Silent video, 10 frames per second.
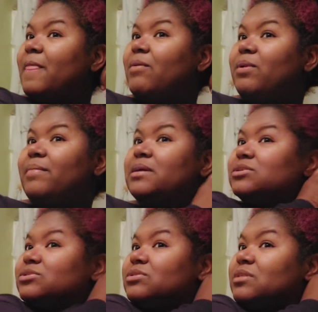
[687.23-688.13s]
I want to make
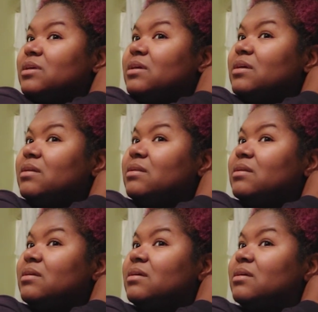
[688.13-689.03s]
sure that
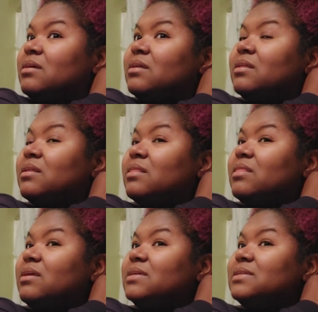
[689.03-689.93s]

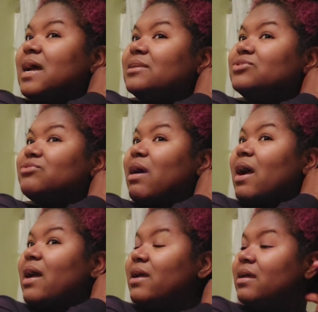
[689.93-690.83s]
it's not
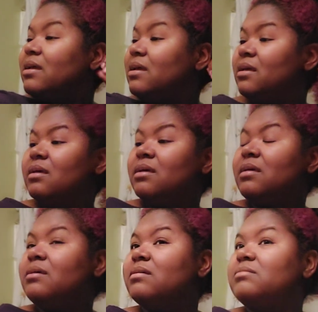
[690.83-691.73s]
dry.
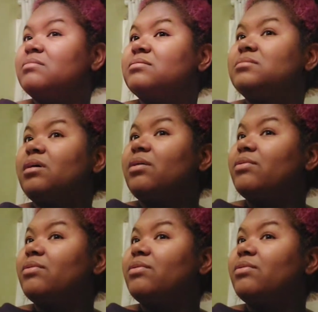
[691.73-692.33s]
So